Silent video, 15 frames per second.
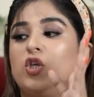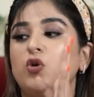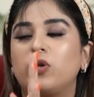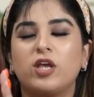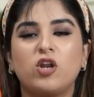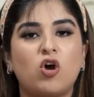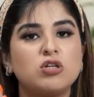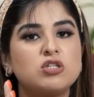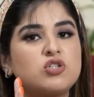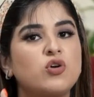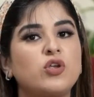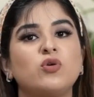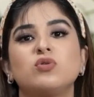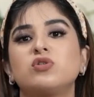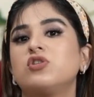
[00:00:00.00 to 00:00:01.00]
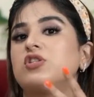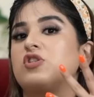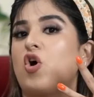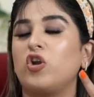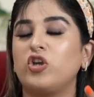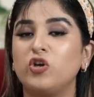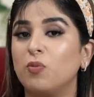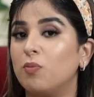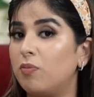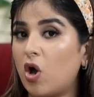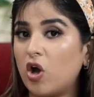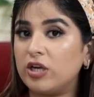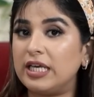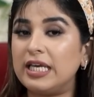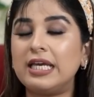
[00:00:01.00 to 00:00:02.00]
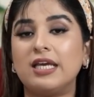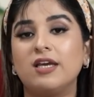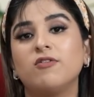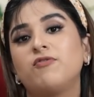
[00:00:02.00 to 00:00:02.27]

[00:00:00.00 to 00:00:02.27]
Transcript: you can also use this on your body.